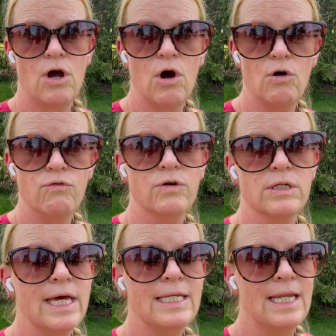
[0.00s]
over
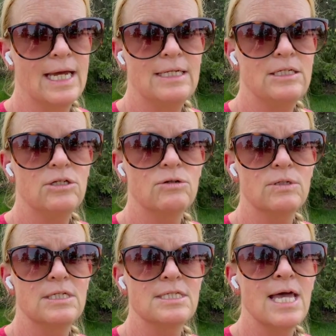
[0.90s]
like 90
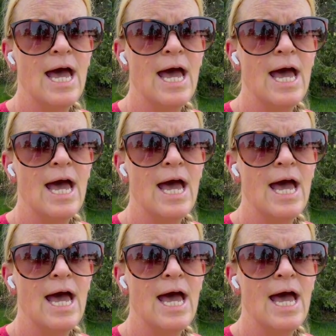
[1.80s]
degrees.